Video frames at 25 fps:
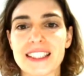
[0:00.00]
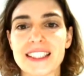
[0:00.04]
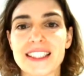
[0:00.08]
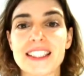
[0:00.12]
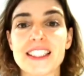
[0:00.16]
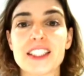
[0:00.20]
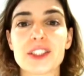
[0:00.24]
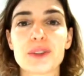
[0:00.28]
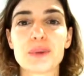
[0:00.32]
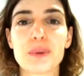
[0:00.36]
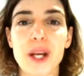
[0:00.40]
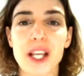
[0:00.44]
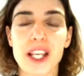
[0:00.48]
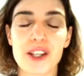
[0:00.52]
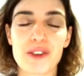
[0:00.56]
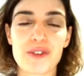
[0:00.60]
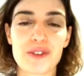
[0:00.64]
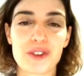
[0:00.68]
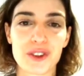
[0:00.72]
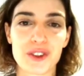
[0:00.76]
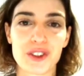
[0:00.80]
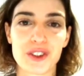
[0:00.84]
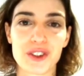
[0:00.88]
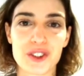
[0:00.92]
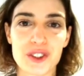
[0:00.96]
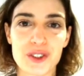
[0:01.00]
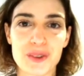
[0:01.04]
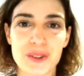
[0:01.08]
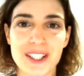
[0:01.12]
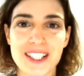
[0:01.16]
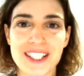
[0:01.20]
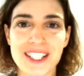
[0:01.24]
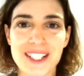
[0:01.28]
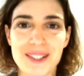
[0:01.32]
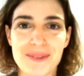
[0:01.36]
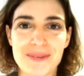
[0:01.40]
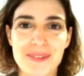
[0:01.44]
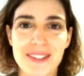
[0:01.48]
he's waiting for those
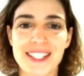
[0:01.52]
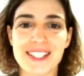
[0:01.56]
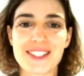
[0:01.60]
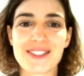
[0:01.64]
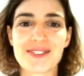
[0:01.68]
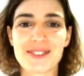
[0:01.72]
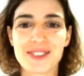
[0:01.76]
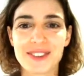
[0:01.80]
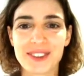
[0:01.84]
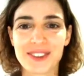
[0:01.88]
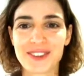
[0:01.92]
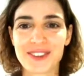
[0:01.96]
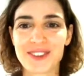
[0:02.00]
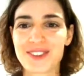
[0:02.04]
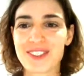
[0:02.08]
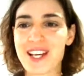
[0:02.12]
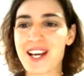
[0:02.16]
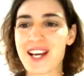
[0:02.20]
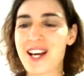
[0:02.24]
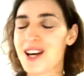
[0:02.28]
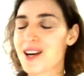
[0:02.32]
20 minutes for those